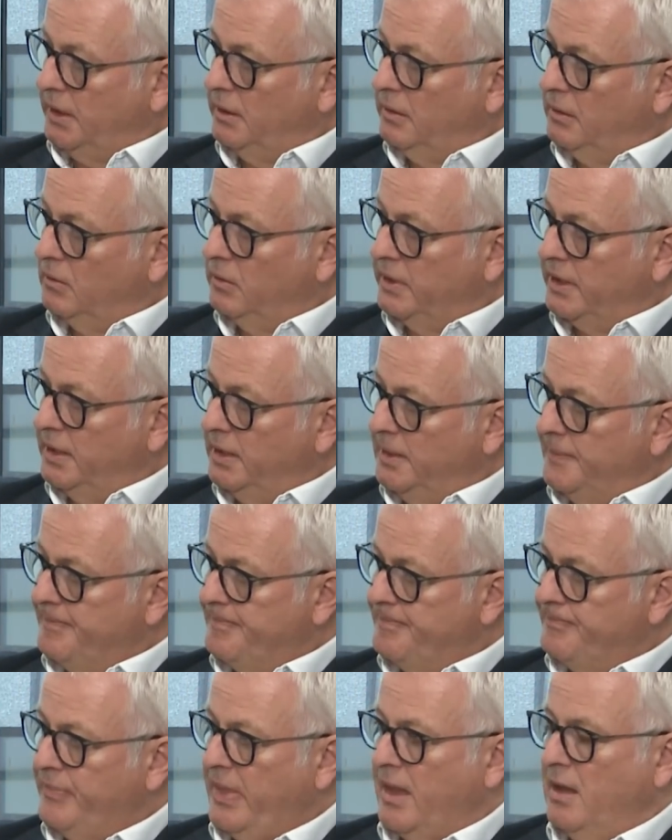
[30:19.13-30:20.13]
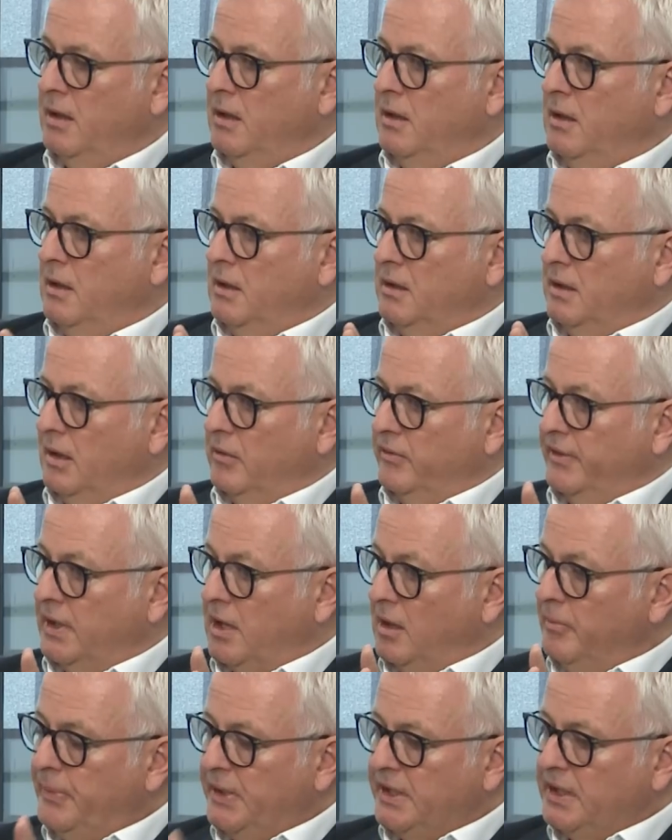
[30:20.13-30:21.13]
okay? Now, the
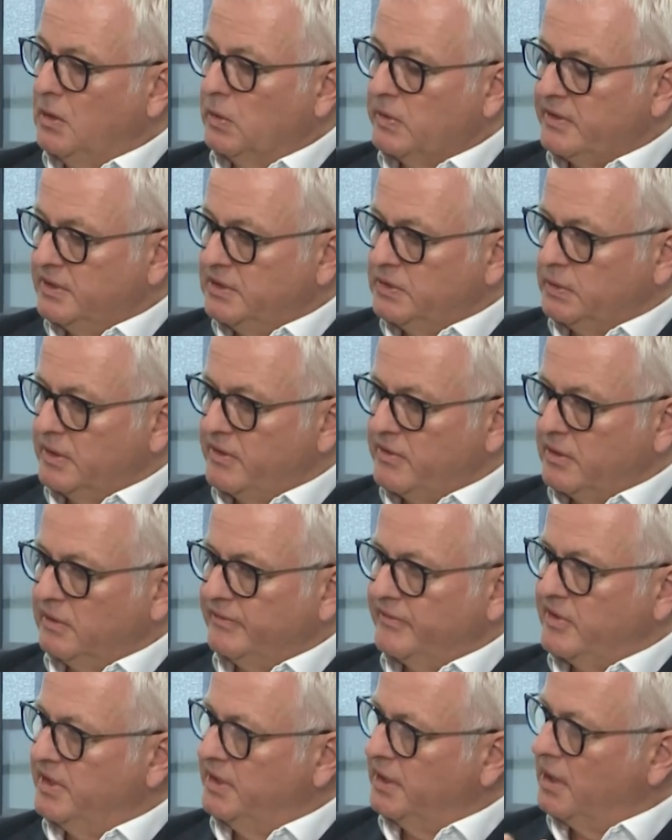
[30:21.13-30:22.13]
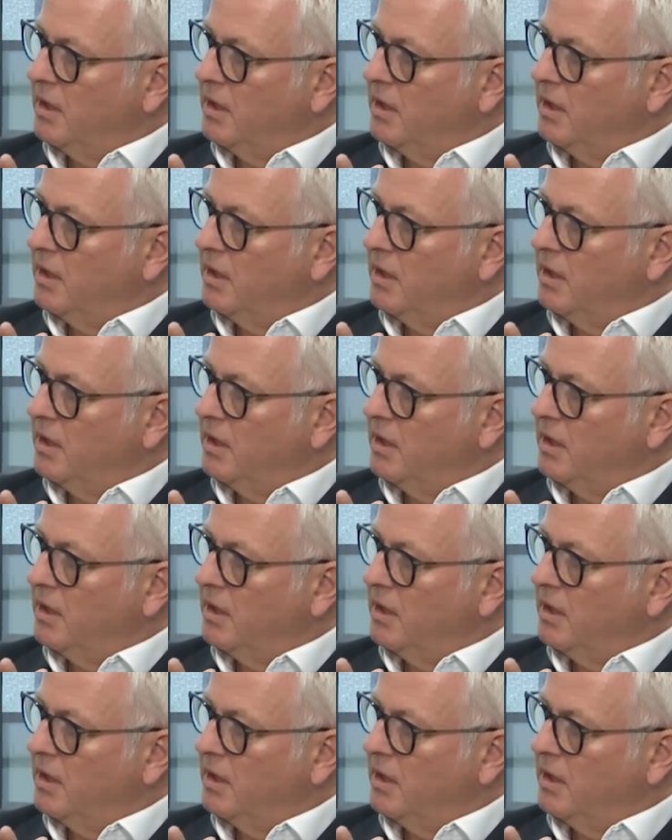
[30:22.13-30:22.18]
company goes into insolvency and it